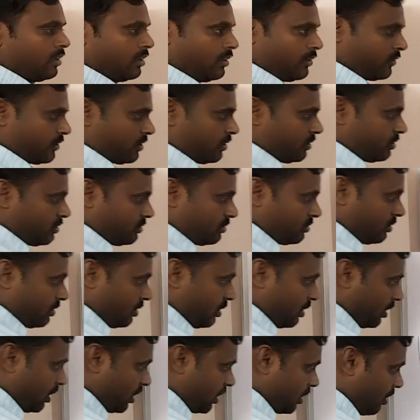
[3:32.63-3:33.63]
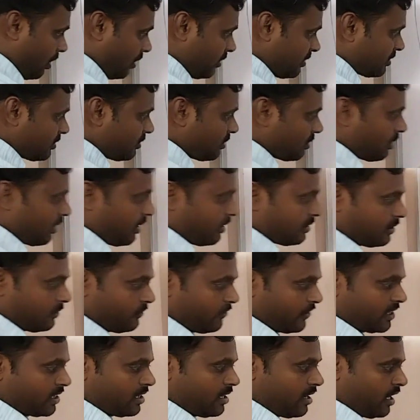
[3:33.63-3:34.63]
So he also
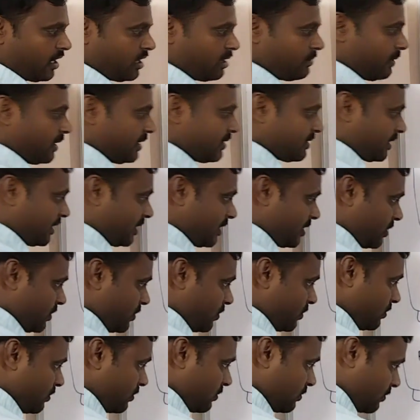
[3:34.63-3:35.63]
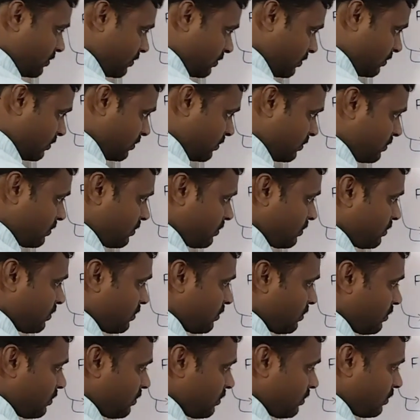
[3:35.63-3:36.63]
classified the animals into
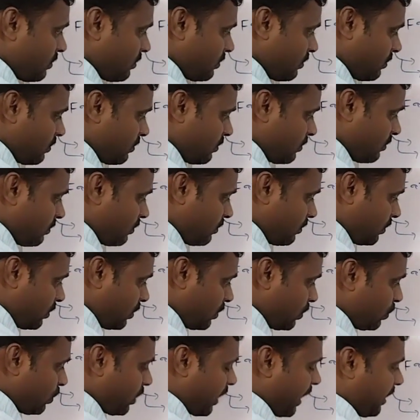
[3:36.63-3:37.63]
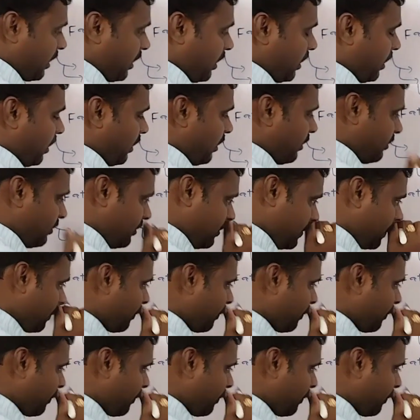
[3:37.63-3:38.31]
two categories: